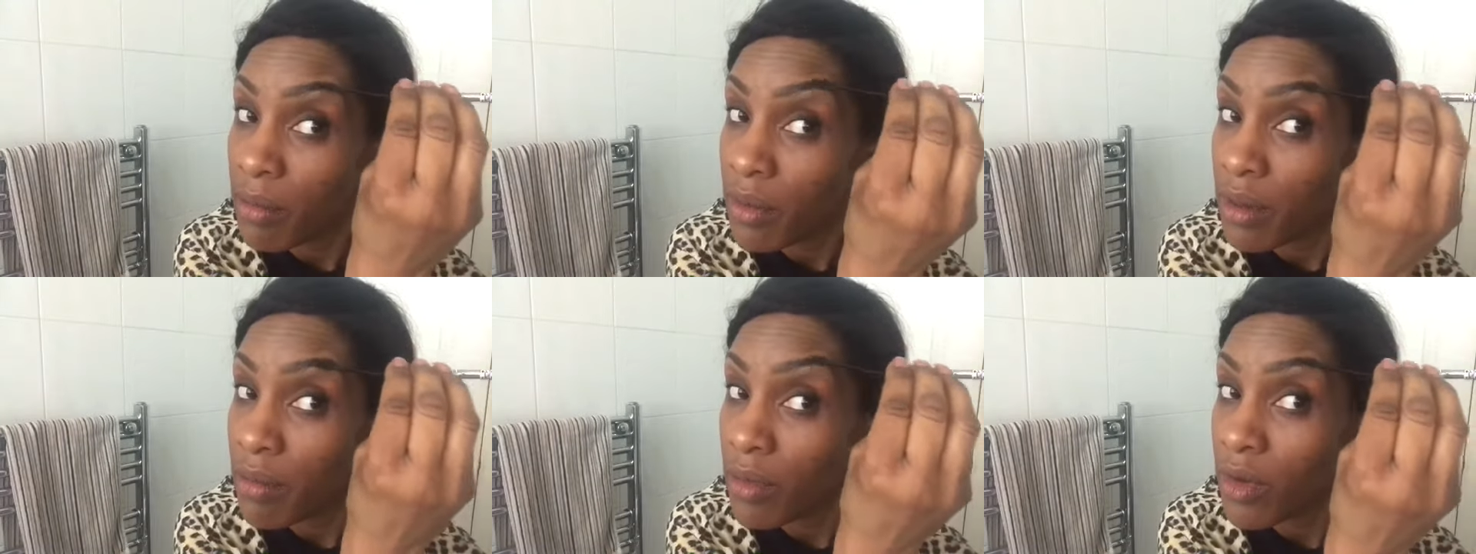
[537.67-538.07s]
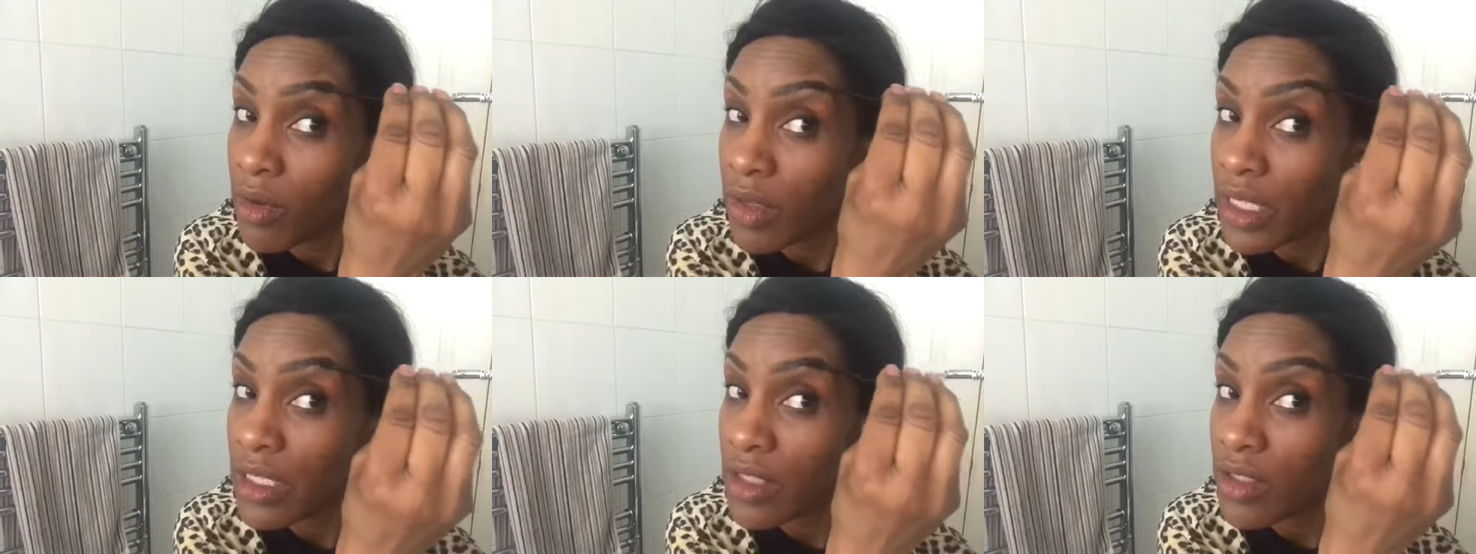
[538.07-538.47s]
a bit
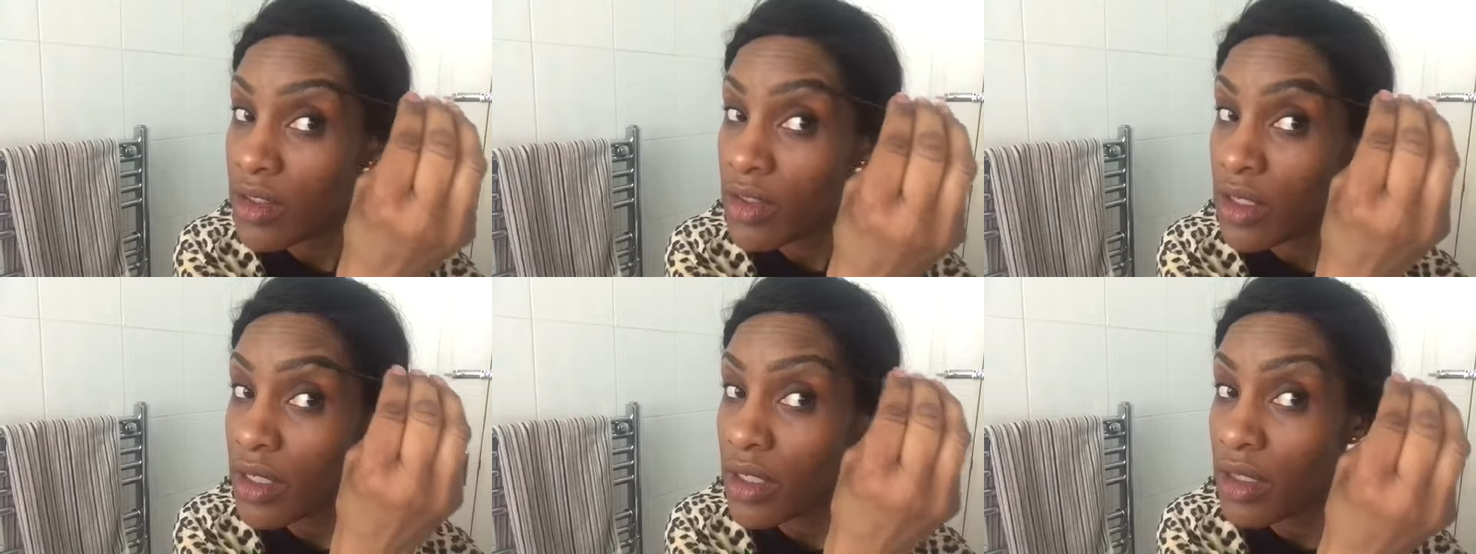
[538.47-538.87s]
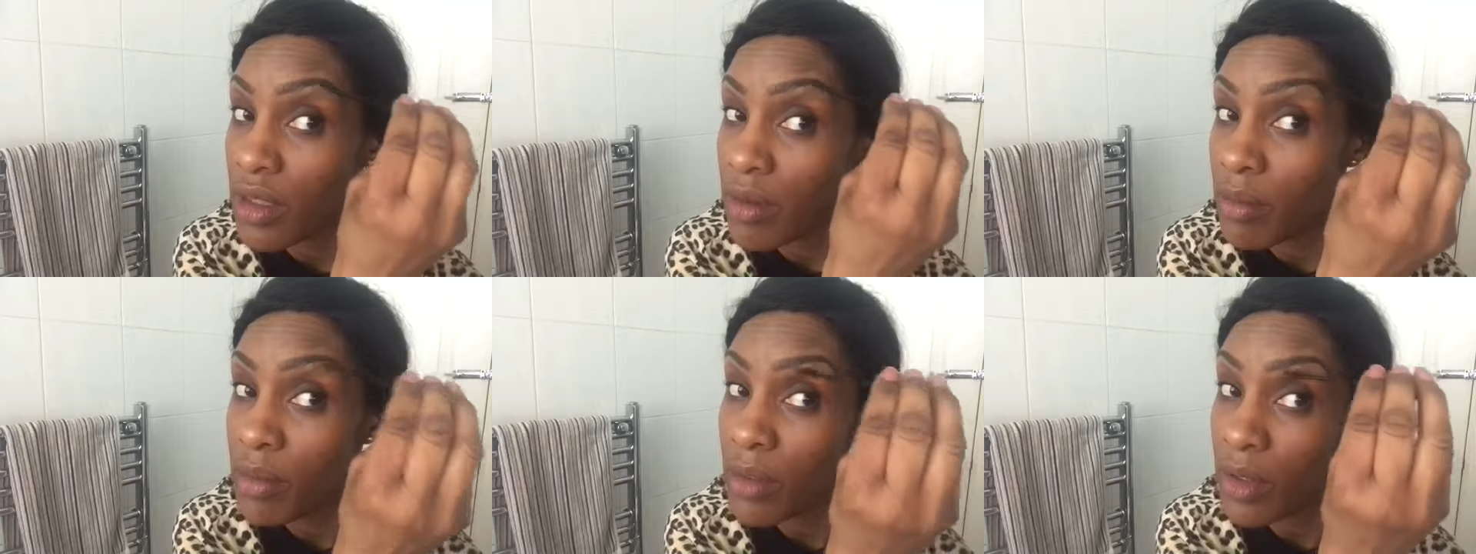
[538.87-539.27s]
more extra
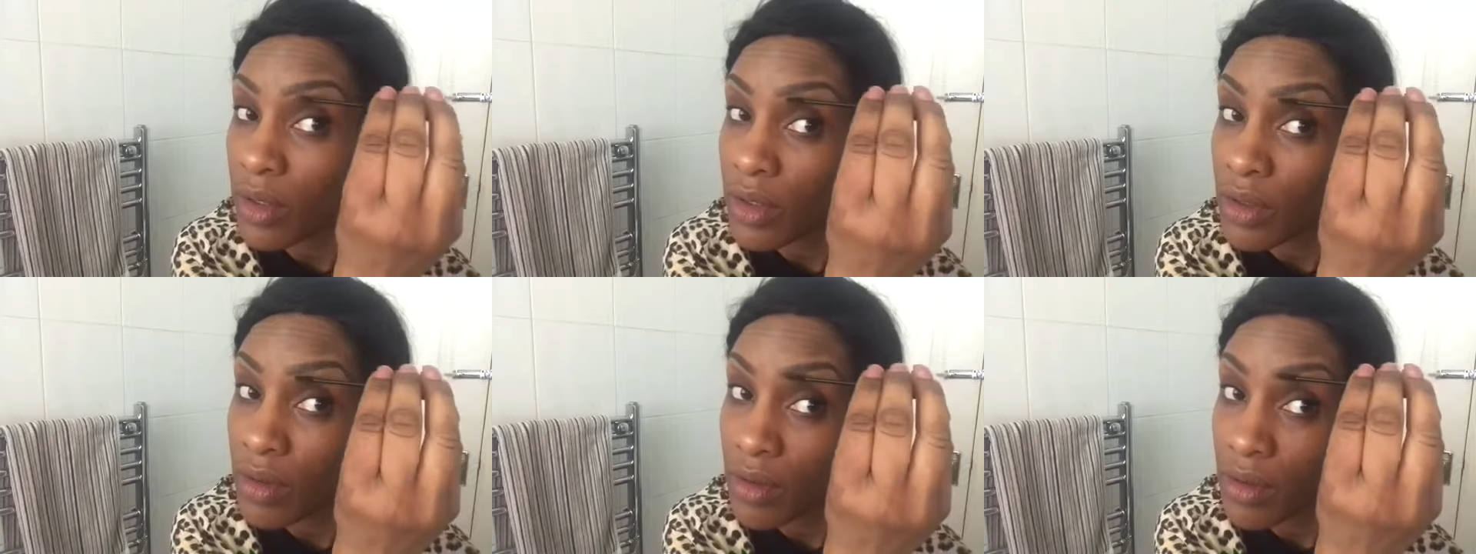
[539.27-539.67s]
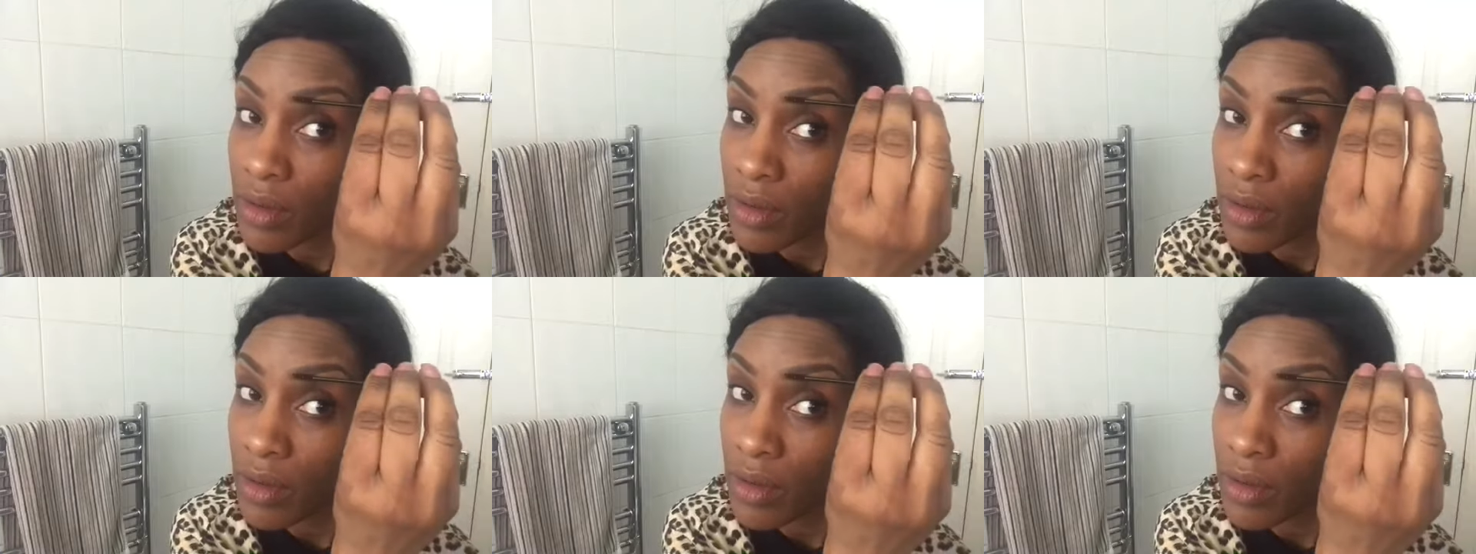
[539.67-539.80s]
product.